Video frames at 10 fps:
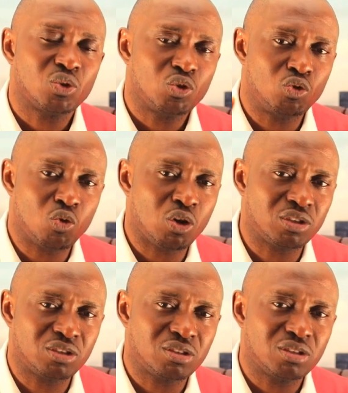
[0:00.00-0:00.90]

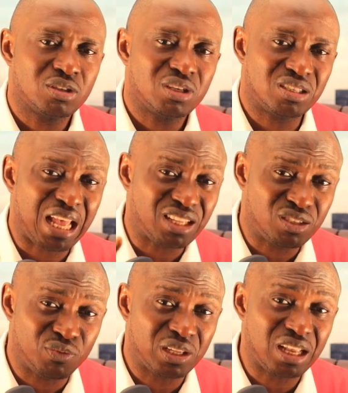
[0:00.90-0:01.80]
yours is
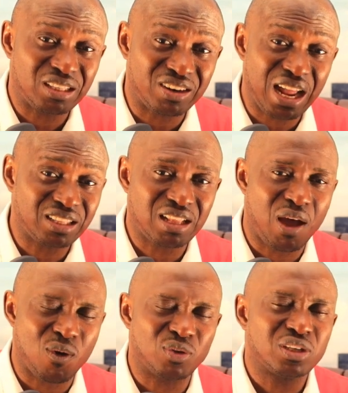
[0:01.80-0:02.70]
activated right
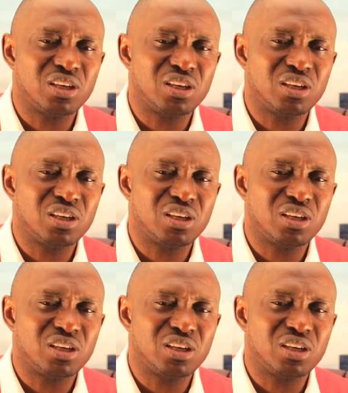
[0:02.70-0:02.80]
now